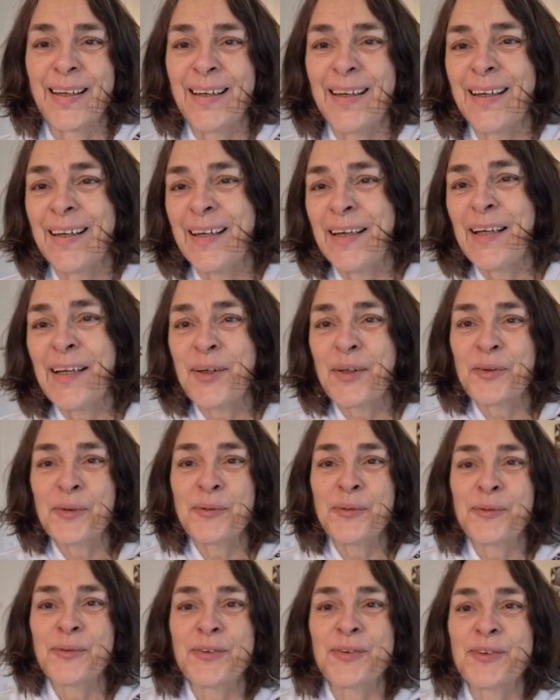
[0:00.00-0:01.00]

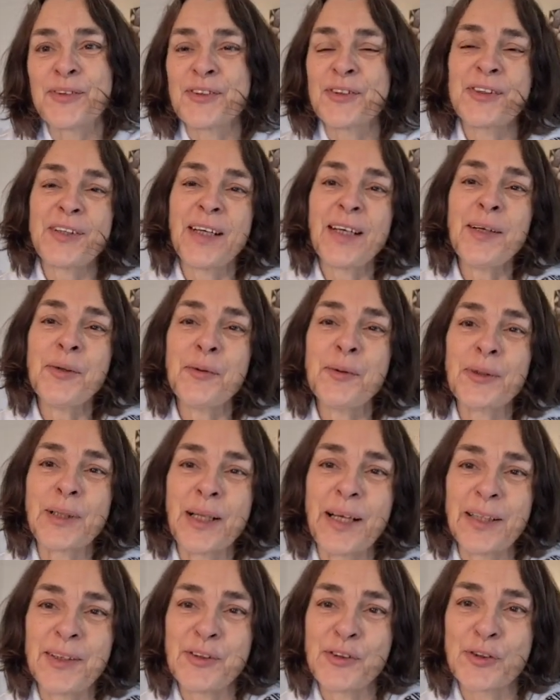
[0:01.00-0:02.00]
Hello, today I would
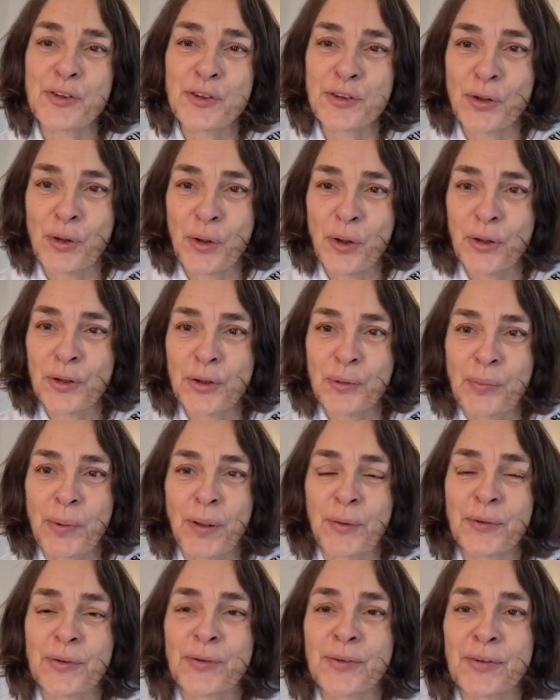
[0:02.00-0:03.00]
like to talk
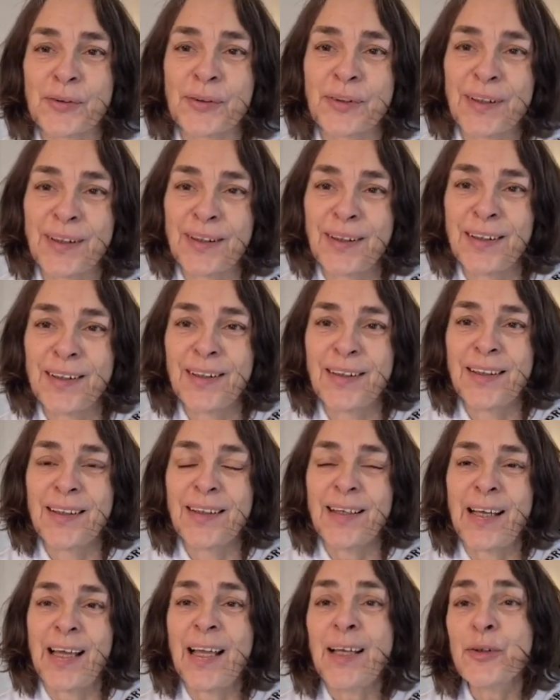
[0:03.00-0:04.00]
about
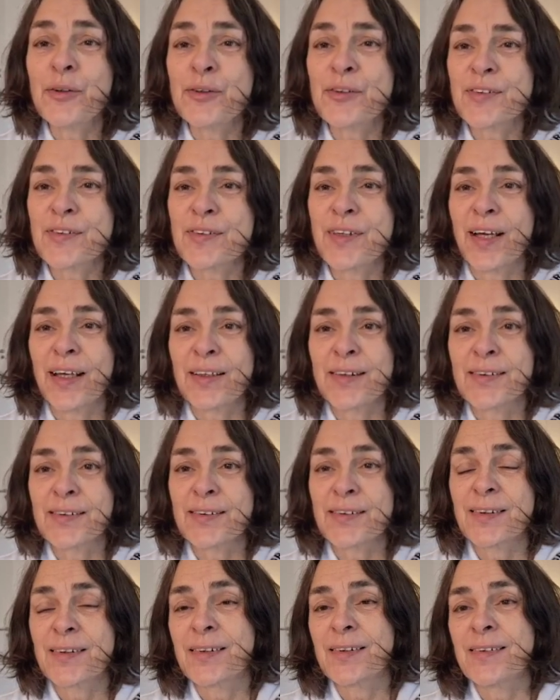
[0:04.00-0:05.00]

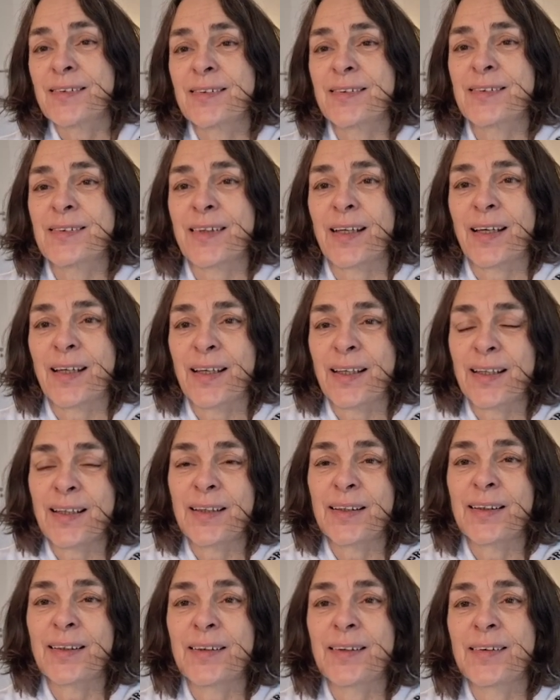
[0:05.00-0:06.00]
allostasis
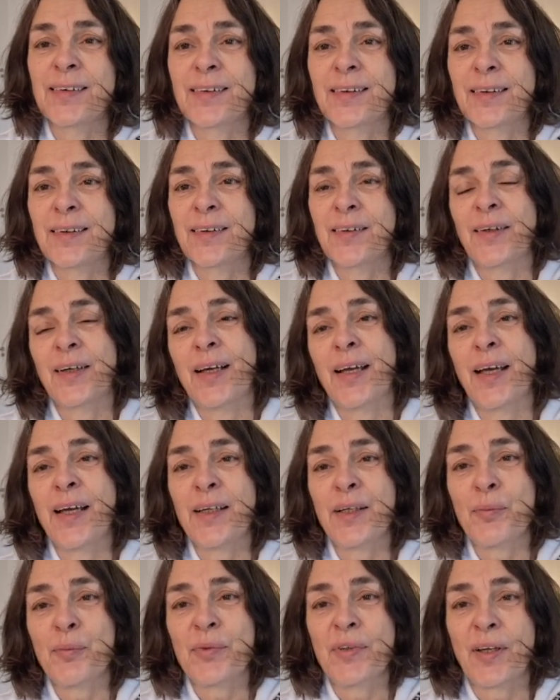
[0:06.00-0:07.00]
and
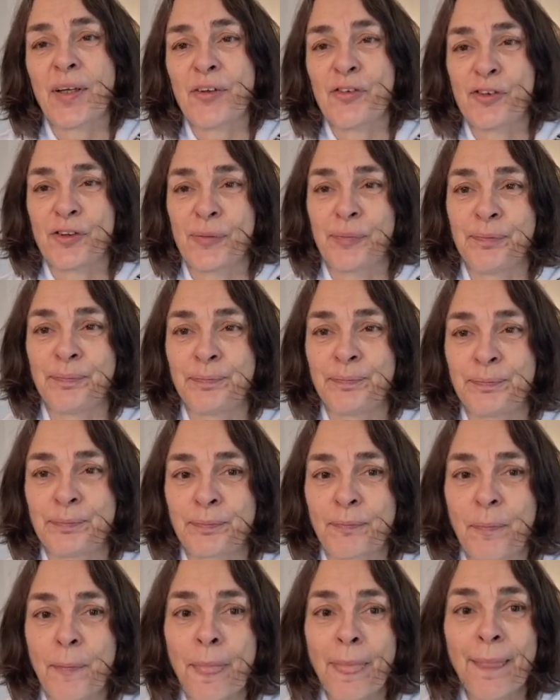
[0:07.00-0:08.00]
adaptation.
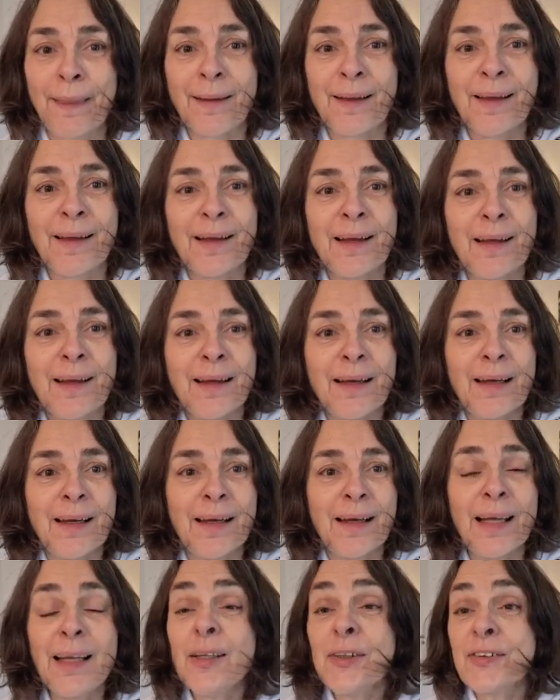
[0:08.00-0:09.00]

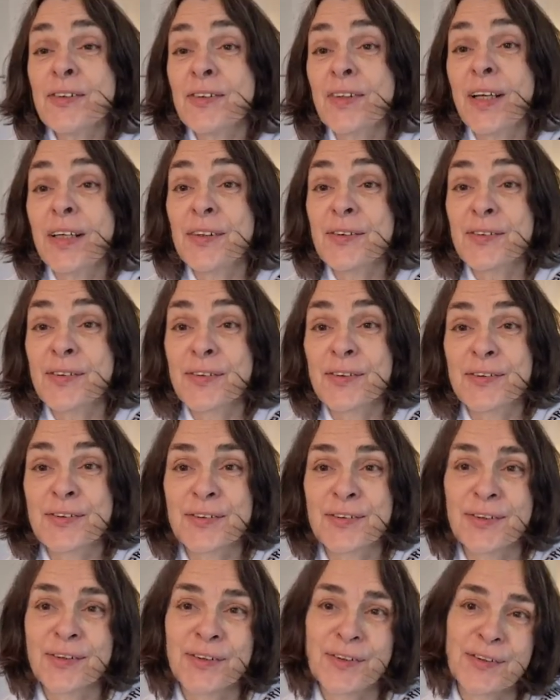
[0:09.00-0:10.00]
Allostasis
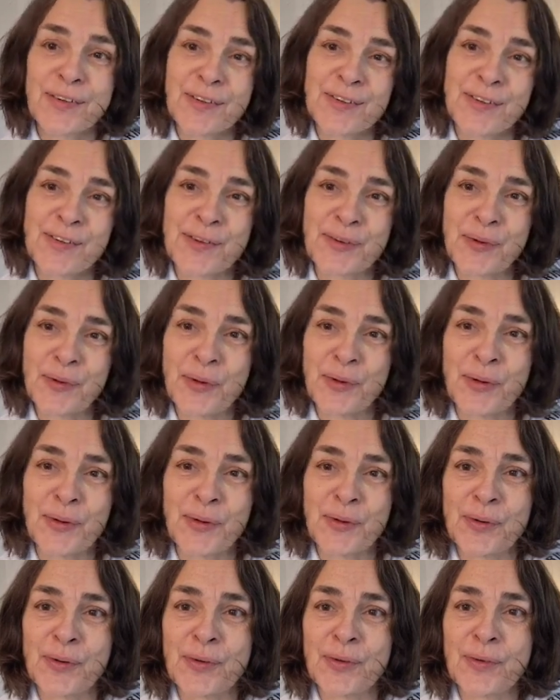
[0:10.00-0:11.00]
is
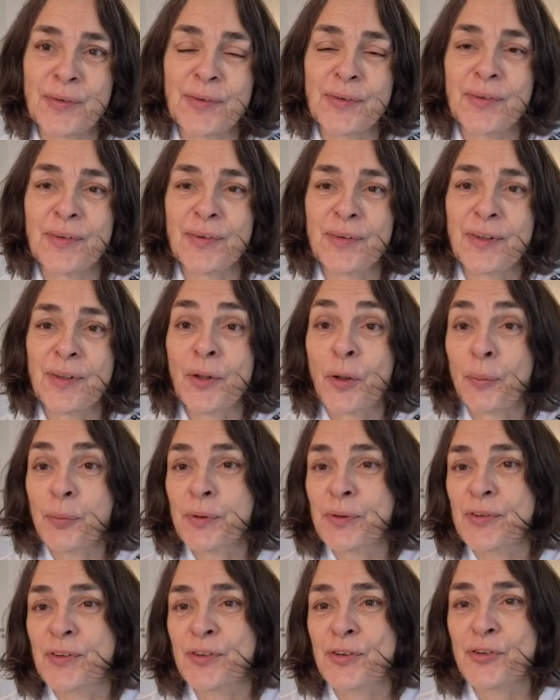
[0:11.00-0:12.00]
the
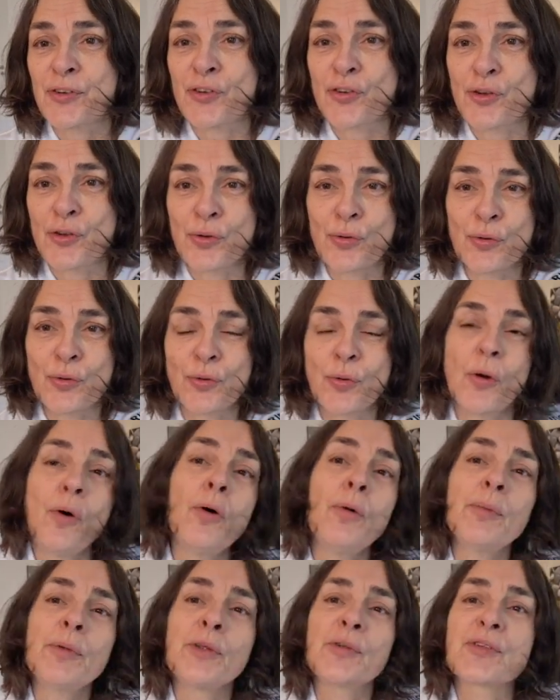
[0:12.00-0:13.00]
opposite to
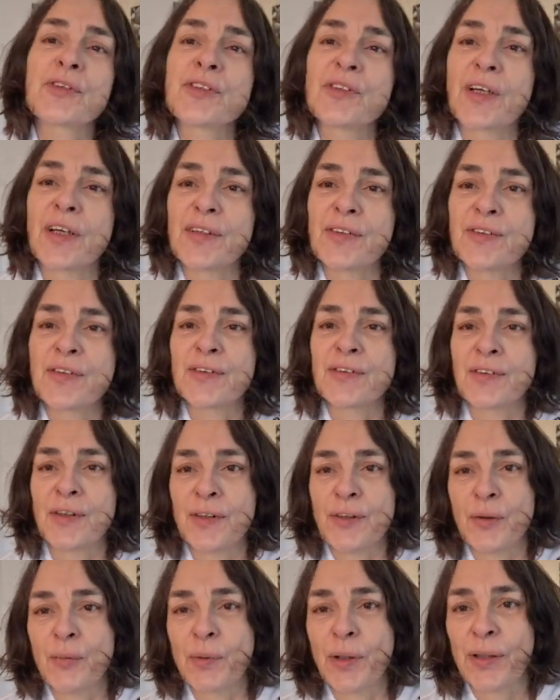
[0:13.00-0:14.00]
homeostasis, and
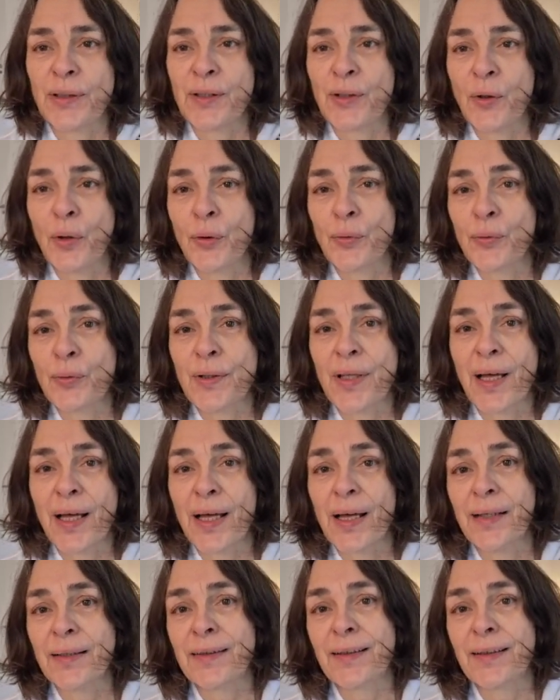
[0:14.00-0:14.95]
you might know that